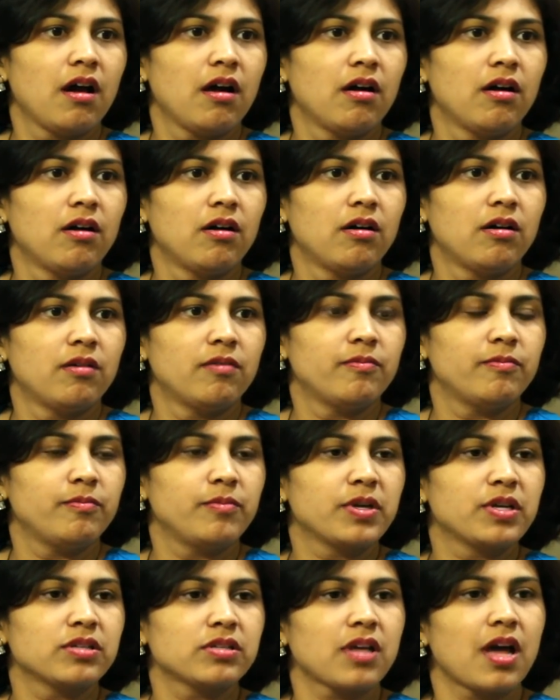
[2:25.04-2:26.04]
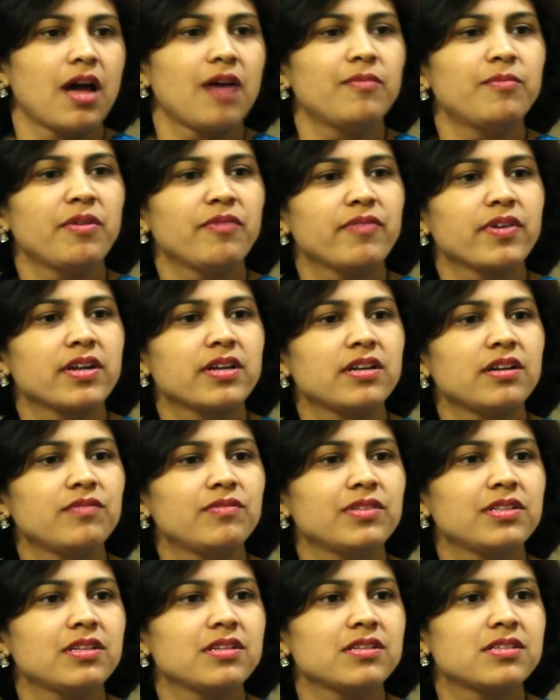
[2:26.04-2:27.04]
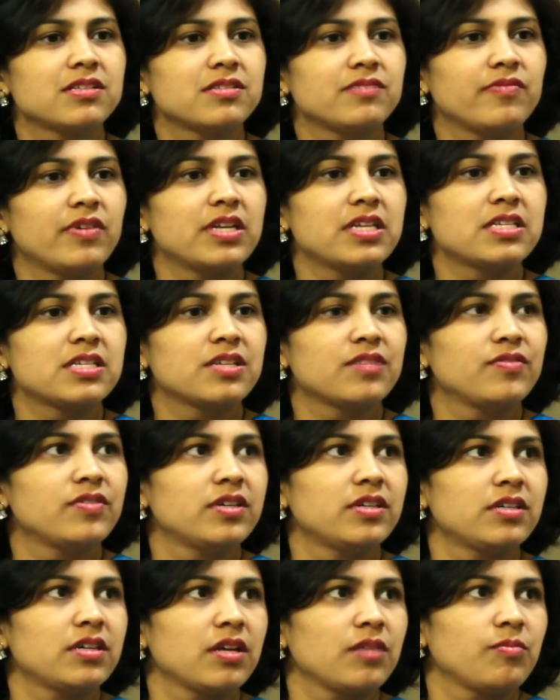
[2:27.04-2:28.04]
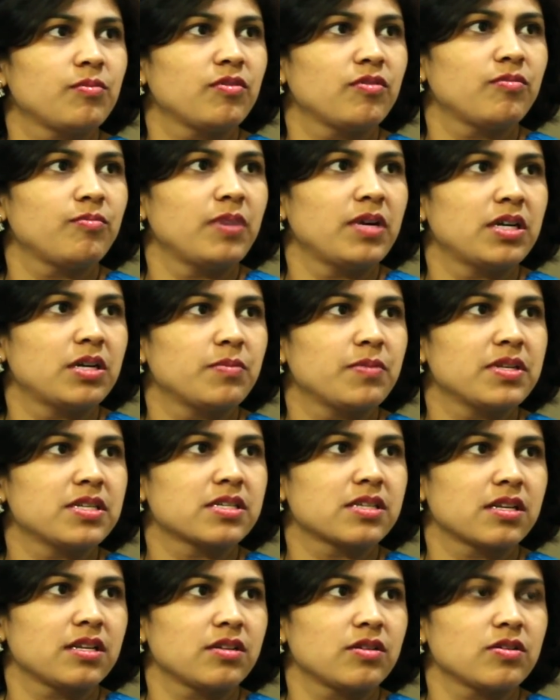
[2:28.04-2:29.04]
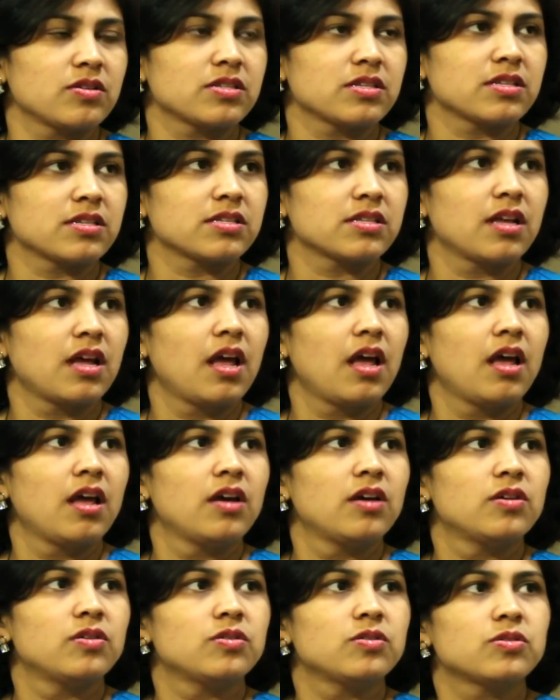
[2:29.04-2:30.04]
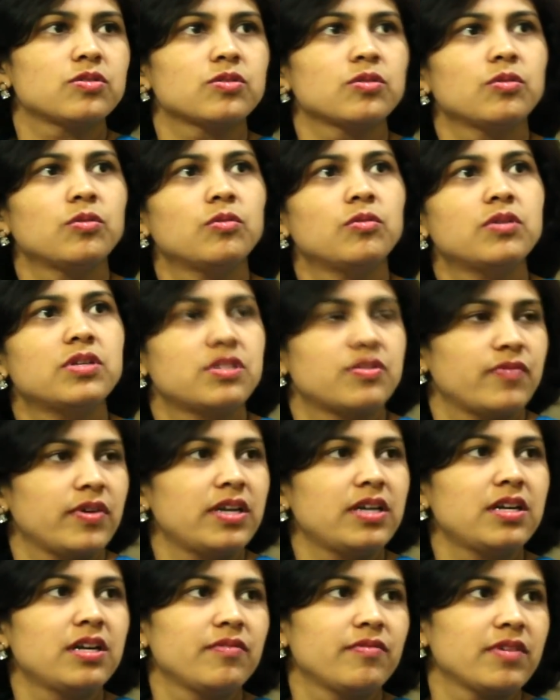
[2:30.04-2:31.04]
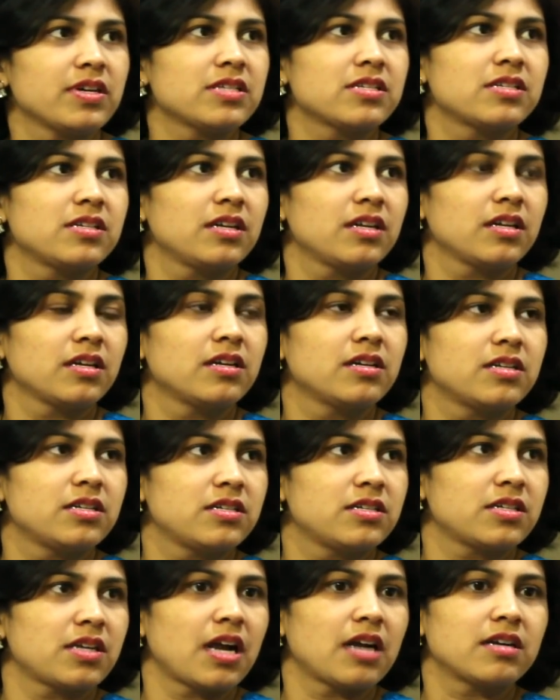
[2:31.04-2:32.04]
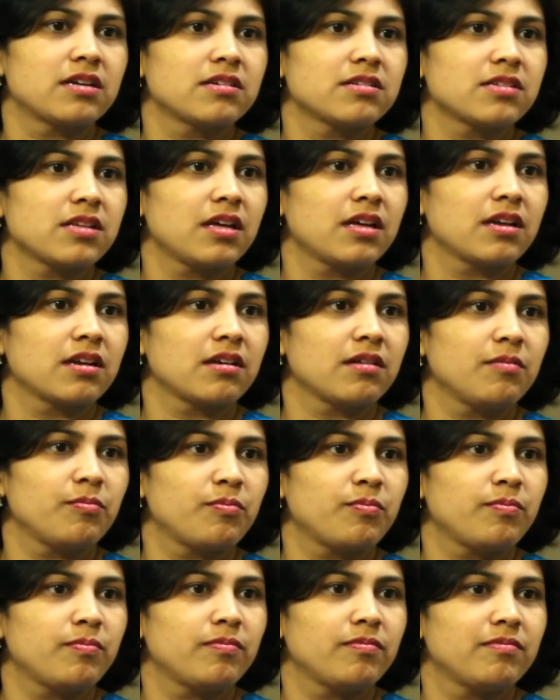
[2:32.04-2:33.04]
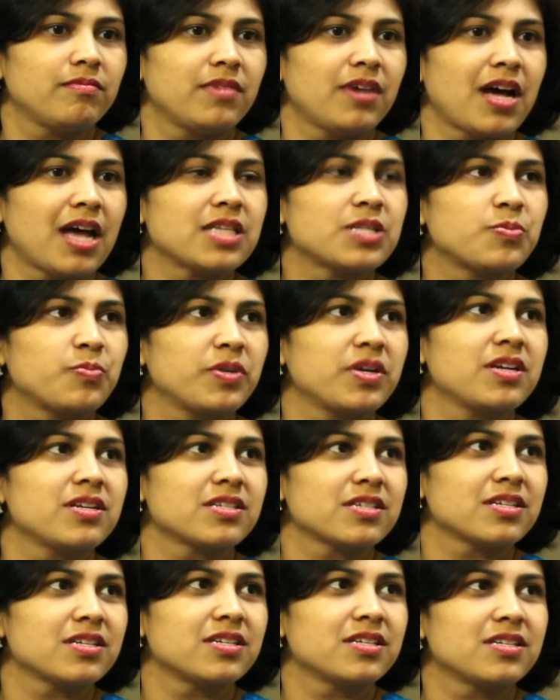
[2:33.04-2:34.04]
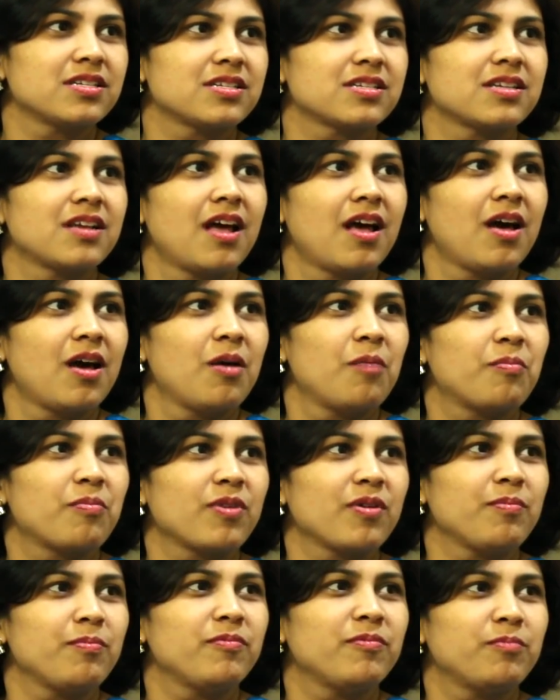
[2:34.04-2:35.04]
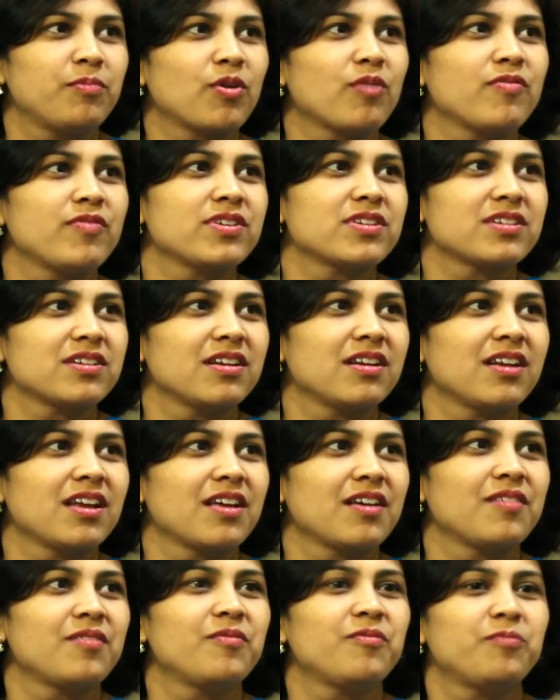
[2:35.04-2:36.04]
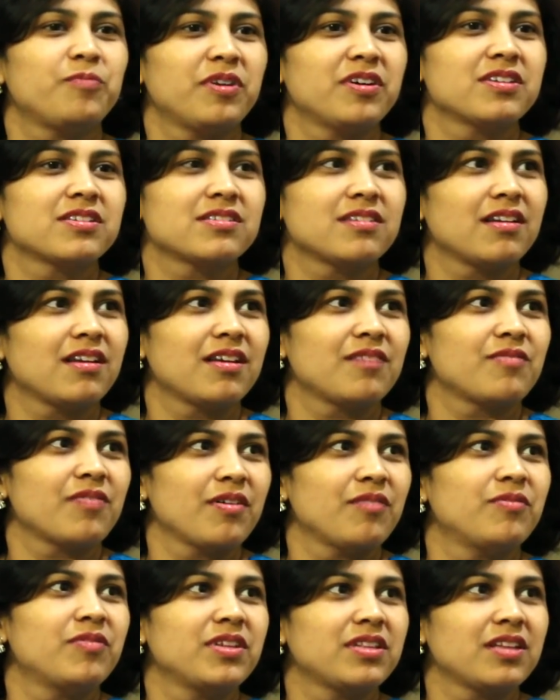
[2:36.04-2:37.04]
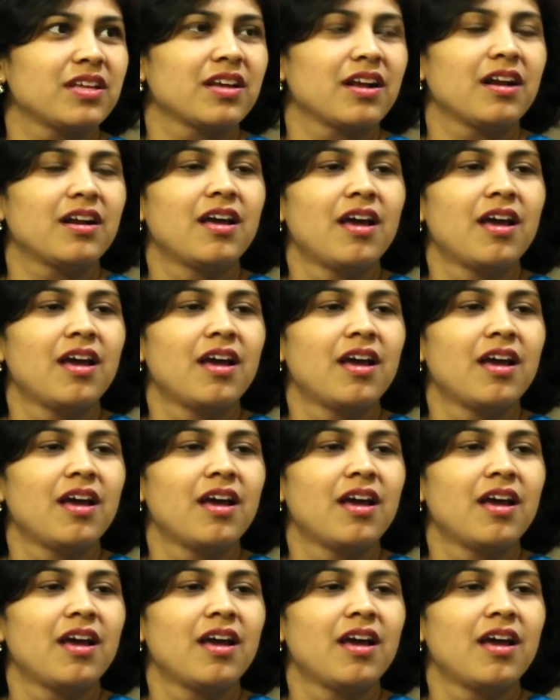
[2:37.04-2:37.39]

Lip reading: because I am affected with a very severe type of multiple sclerosis. So it's very devastating, it shatters our aspirations, professional life, personal life, everything.